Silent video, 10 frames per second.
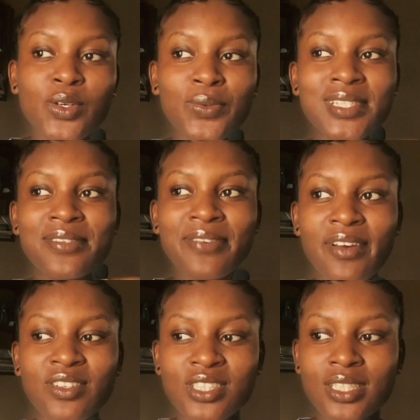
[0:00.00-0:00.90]
with
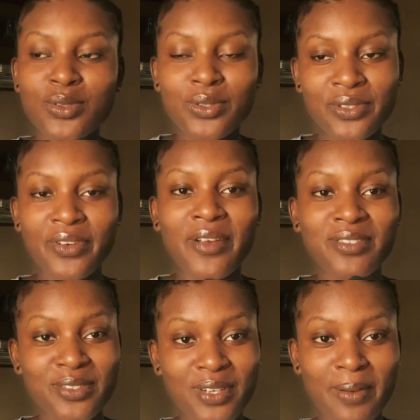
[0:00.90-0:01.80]
525
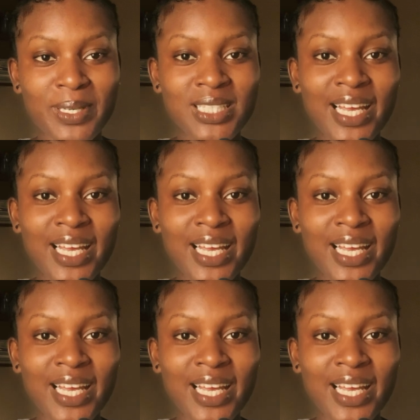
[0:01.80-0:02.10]
subscribers.